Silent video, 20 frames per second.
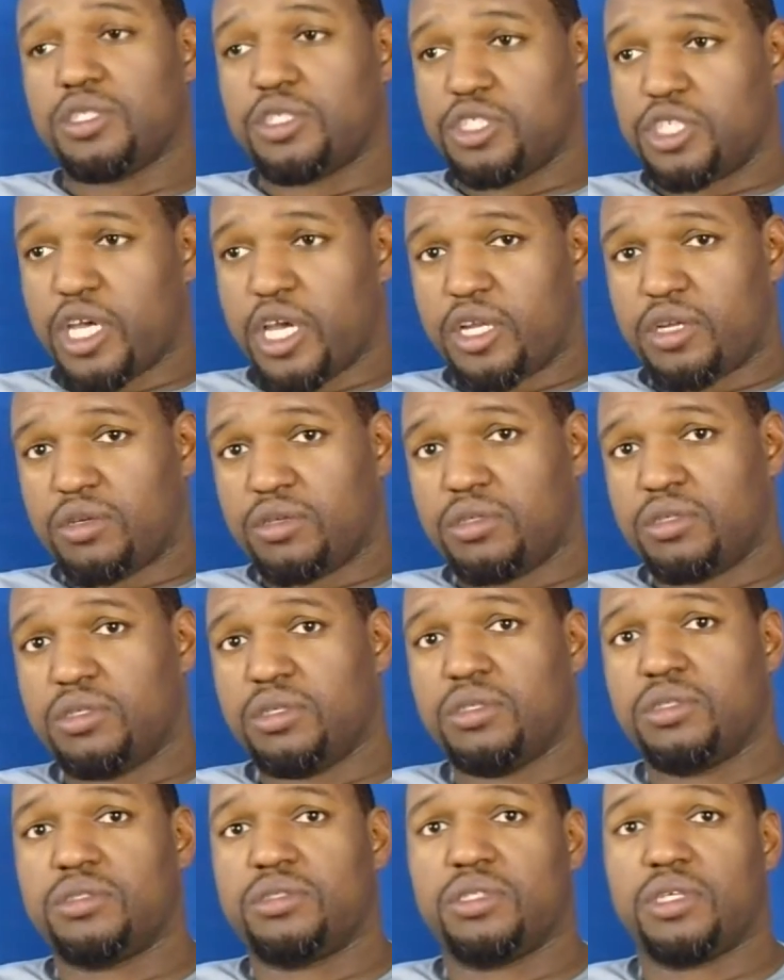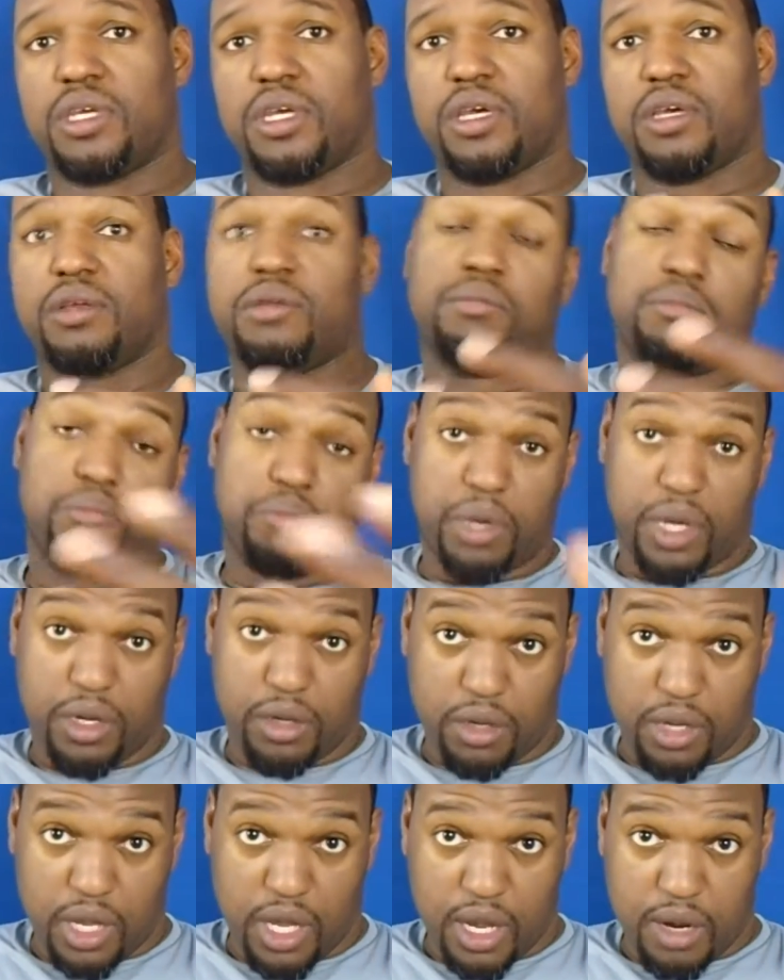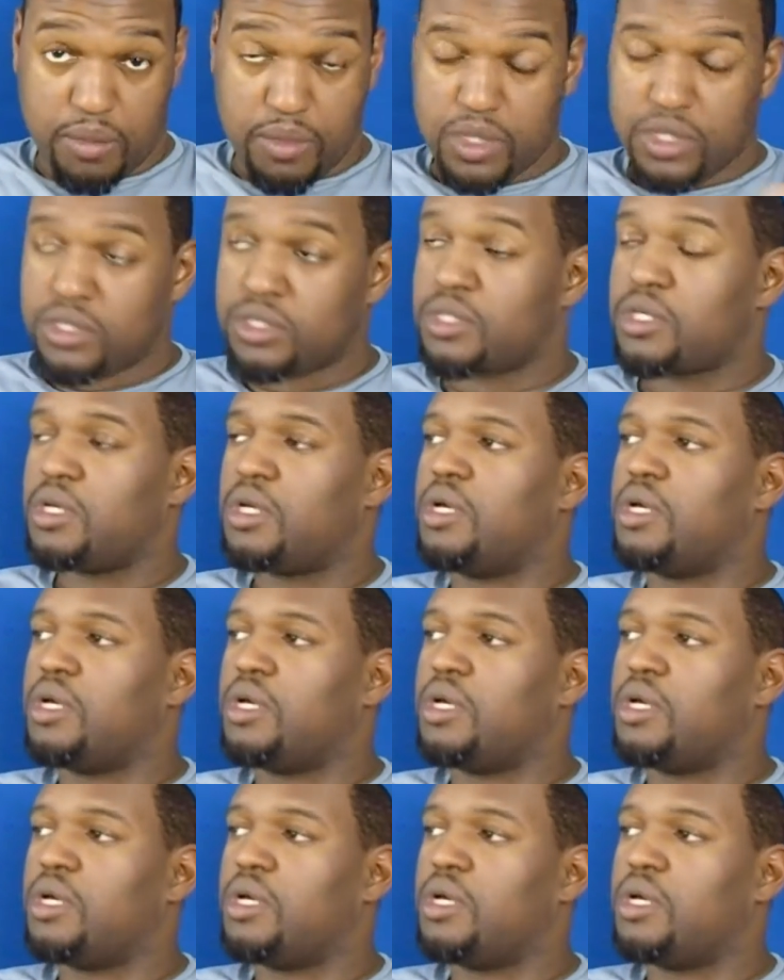the channel to get better cameras,